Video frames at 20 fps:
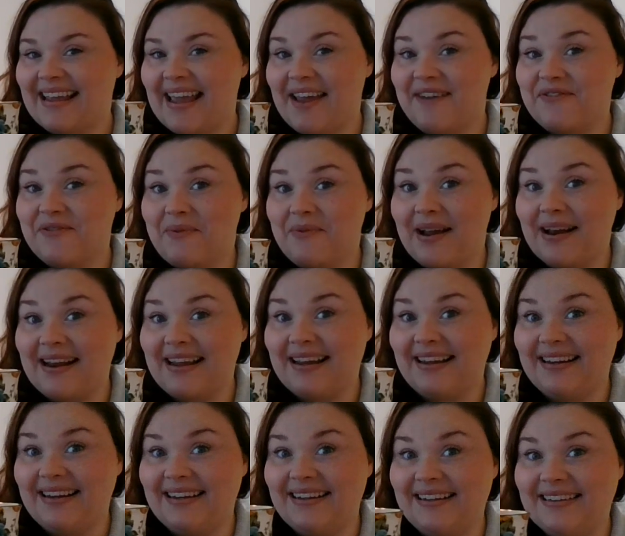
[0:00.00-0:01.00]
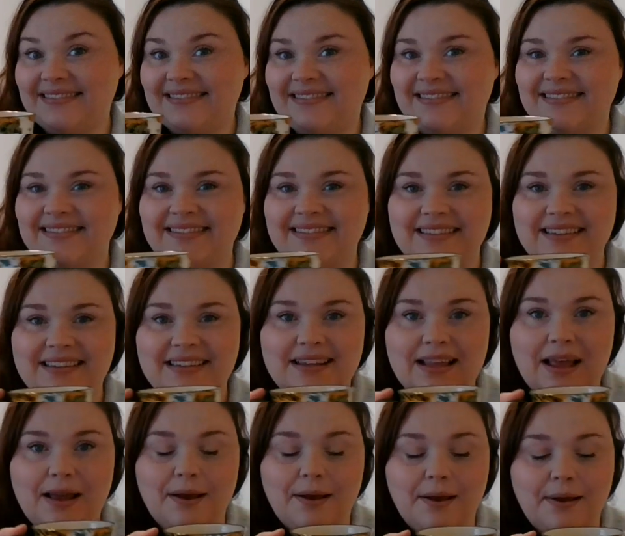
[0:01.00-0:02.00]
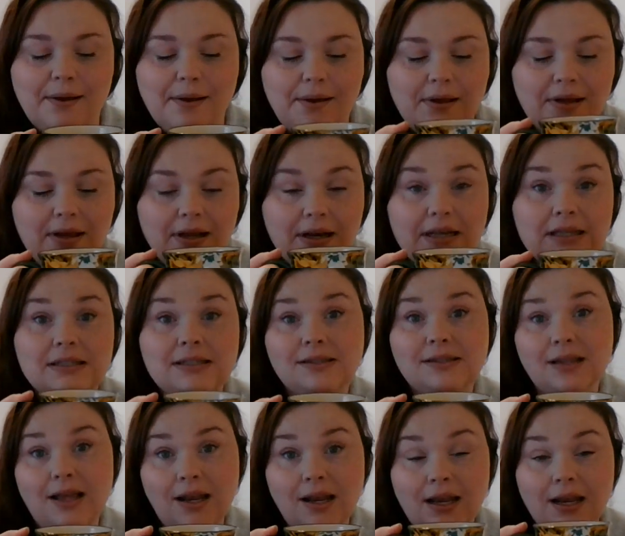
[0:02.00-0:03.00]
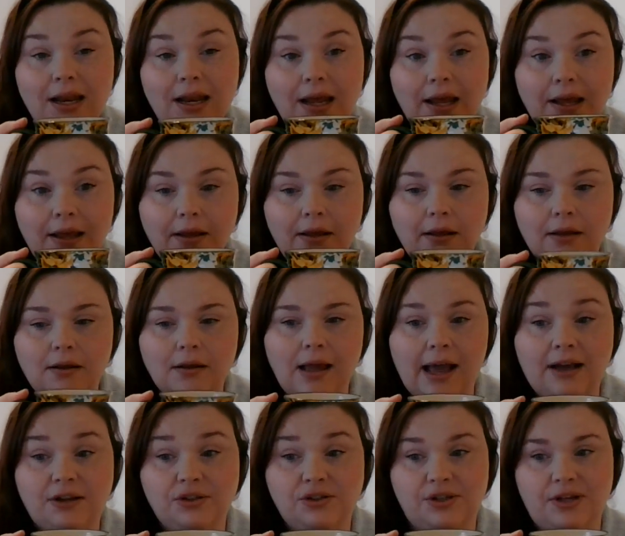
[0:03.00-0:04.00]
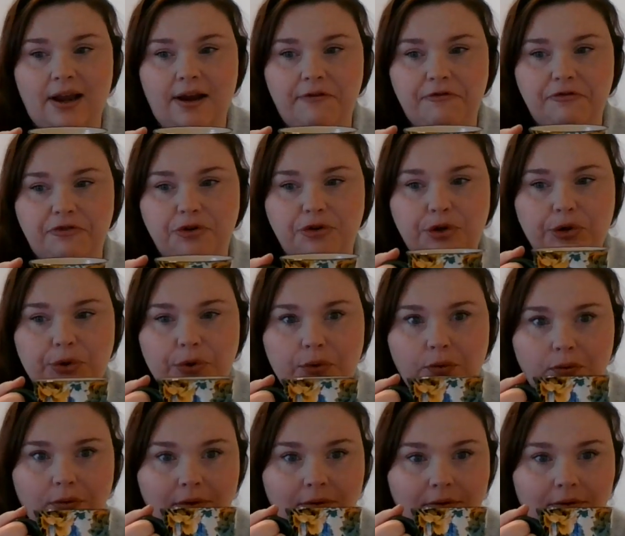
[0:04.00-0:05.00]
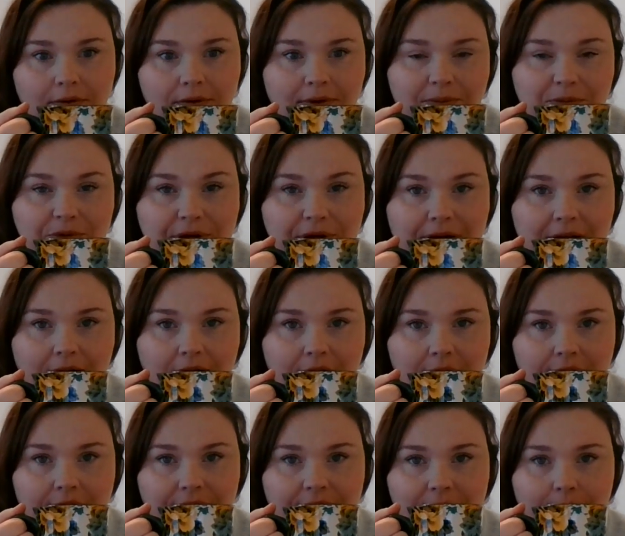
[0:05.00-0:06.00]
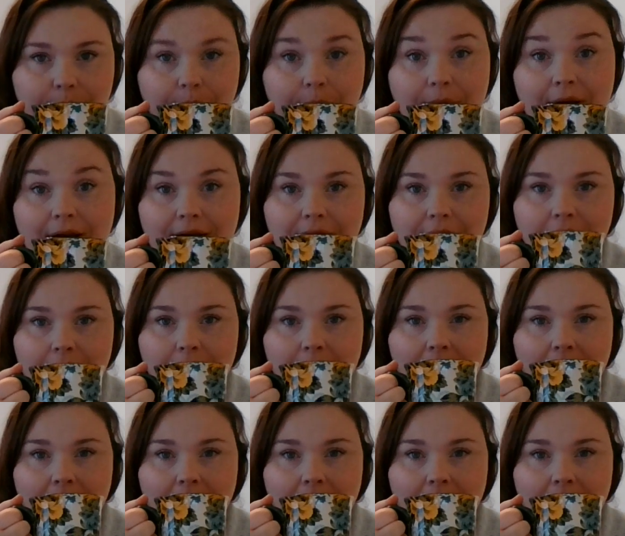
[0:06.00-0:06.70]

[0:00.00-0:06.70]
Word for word: Hey everybody, it is Sunday, actually afternoon. I'm drinking coffee, but